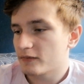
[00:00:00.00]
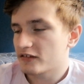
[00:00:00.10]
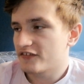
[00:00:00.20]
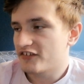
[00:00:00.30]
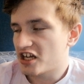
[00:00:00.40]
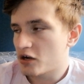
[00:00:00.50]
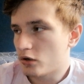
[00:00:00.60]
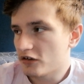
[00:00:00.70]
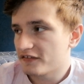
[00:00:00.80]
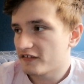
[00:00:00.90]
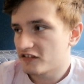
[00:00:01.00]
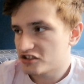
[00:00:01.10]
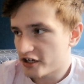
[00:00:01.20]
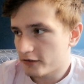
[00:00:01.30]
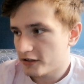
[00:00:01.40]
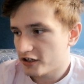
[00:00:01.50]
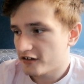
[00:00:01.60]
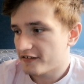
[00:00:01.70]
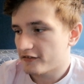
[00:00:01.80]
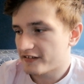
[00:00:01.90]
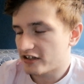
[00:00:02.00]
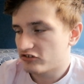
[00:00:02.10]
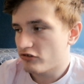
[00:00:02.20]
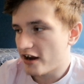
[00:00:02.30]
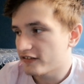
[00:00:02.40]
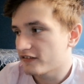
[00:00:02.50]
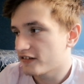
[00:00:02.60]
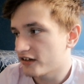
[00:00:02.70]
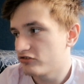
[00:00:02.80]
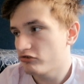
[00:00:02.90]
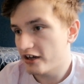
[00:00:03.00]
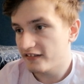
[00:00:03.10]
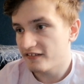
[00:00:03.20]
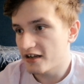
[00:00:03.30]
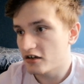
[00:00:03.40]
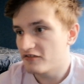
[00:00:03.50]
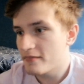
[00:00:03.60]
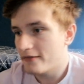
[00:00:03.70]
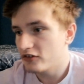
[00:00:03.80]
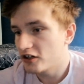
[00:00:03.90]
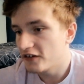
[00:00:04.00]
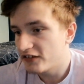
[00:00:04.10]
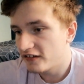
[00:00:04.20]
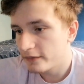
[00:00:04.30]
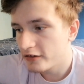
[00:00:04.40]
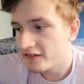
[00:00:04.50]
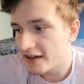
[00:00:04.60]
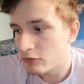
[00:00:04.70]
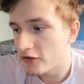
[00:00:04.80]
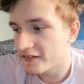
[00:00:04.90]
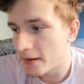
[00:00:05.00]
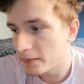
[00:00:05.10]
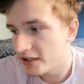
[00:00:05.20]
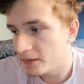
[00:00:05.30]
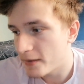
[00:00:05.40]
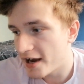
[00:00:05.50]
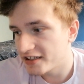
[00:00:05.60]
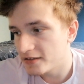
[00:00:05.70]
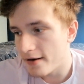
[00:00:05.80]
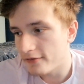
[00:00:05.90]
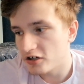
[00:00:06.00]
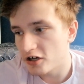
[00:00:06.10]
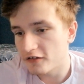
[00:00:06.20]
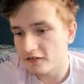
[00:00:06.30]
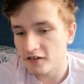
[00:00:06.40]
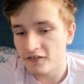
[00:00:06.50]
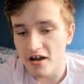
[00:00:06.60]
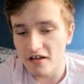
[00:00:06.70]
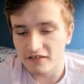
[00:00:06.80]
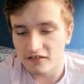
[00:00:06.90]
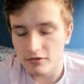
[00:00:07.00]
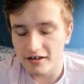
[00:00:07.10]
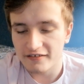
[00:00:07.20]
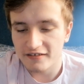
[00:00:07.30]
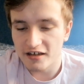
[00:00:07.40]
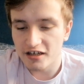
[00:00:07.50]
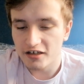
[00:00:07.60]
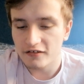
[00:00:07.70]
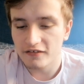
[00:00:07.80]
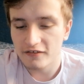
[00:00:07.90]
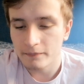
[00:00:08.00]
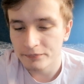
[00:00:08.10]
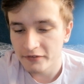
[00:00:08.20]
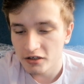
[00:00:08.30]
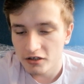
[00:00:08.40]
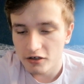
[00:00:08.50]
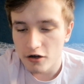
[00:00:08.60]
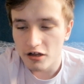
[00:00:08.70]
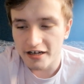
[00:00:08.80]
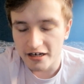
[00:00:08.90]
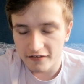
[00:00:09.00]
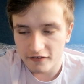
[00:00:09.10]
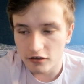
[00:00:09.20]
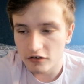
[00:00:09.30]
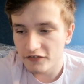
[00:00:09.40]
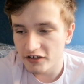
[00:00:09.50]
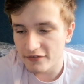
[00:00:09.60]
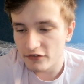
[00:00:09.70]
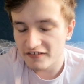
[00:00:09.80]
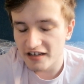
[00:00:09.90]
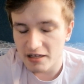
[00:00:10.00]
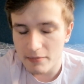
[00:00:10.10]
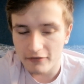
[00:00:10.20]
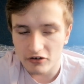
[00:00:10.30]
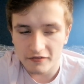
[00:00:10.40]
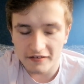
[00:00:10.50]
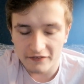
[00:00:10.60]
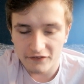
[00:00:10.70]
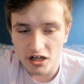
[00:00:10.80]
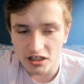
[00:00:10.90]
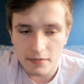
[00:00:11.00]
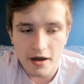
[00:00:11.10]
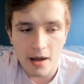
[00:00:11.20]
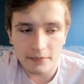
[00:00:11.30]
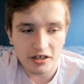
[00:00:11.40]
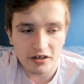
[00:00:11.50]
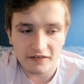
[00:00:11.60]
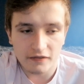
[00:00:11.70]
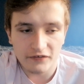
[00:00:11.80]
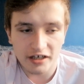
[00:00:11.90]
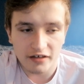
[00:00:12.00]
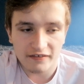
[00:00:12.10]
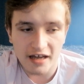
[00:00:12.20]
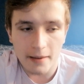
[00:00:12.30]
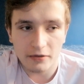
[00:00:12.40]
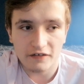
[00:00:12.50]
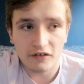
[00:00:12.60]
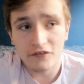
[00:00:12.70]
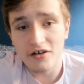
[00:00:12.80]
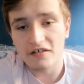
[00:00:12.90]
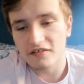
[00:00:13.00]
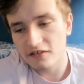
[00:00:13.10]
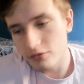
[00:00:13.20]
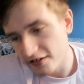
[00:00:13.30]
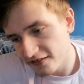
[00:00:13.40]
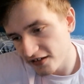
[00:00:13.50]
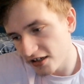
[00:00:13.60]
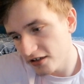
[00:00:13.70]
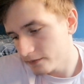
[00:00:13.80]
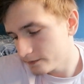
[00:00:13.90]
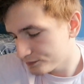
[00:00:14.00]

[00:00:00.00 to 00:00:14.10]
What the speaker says: did a video once as a joke because it was like a trend to try and slag off America. I think it's because like what was happening back in America in 2020 and all that kind of stuff, and everyone saying America was like falling apart because of things that happened in 2020.